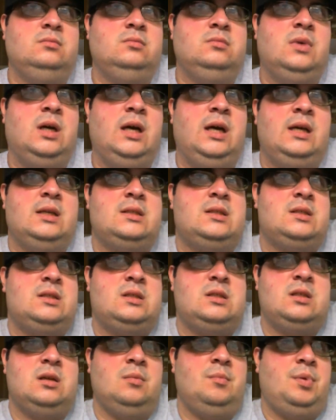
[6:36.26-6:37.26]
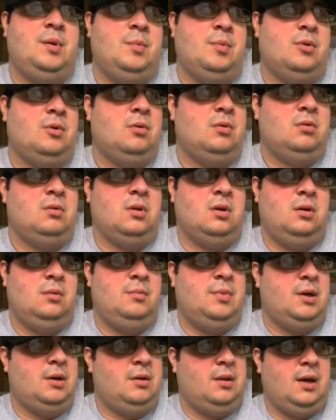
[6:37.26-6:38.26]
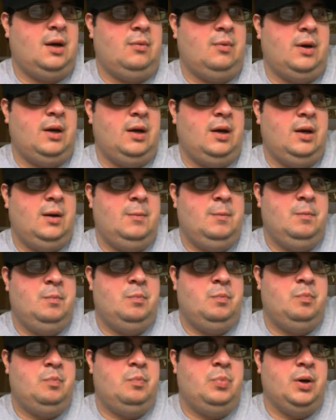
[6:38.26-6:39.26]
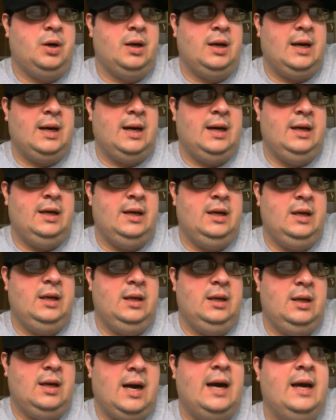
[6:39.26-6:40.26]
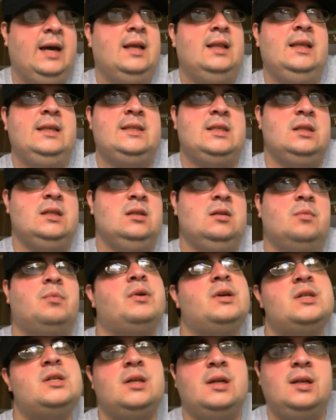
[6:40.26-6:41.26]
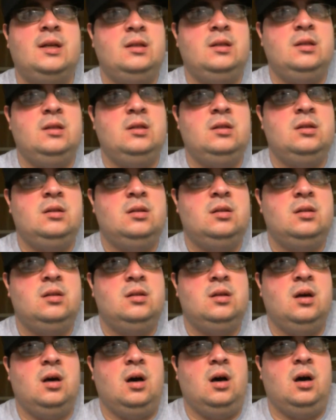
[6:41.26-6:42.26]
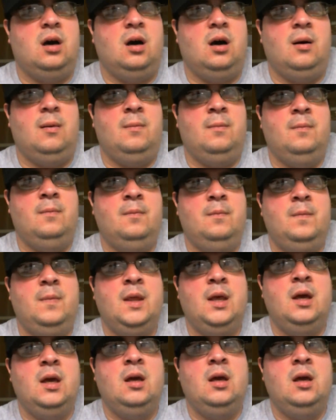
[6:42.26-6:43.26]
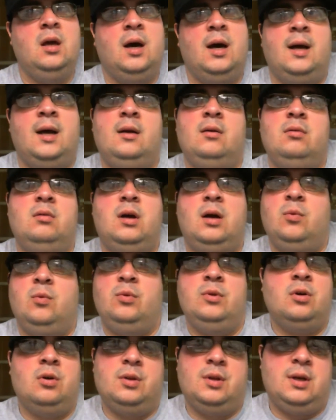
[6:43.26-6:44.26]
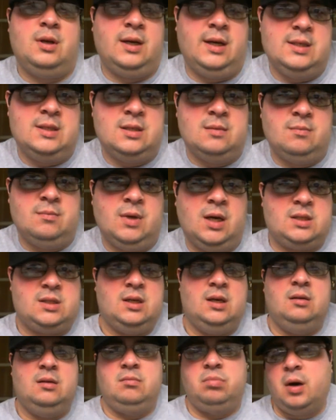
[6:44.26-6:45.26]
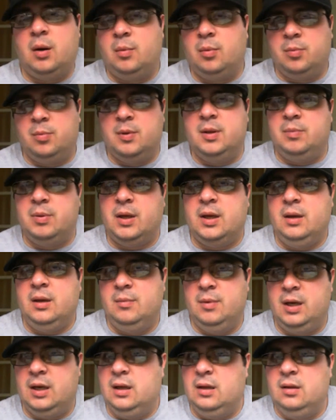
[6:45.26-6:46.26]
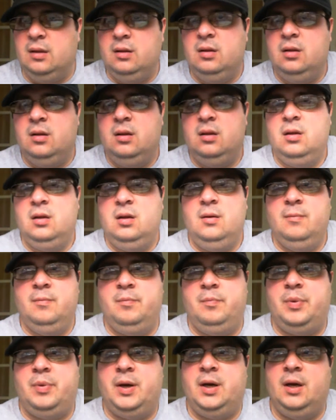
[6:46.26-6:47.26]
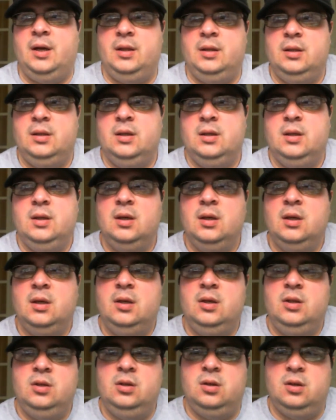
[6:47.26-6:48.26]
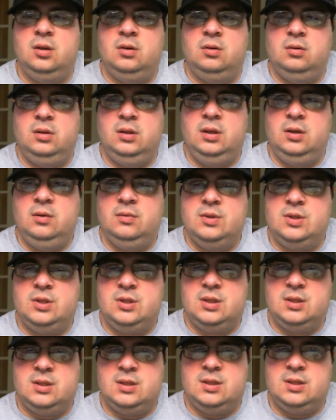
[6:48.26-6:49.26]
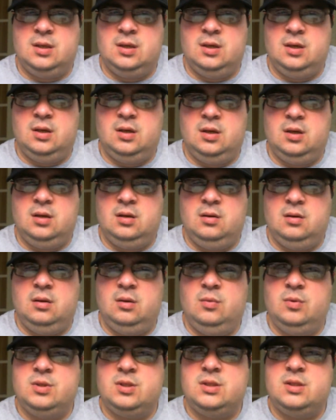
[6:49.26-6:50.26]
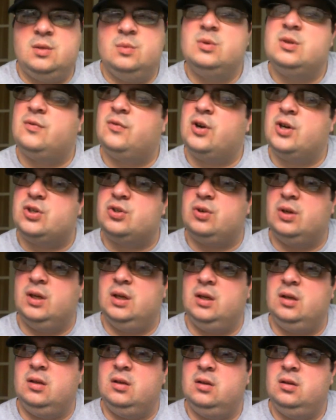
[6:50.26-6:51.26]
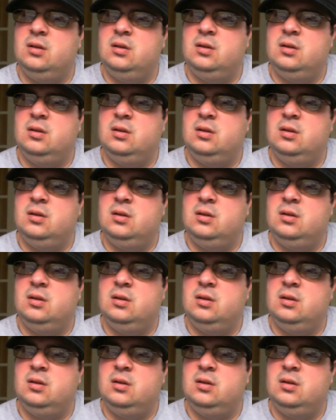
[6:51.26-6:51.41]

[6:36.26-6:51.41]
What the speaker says: I guess some people learn better that way, but I at least didn't appreciate it. Um, I wouldn't hold it against him. Actually, I'd probably play him again, but it was just it was frustrating.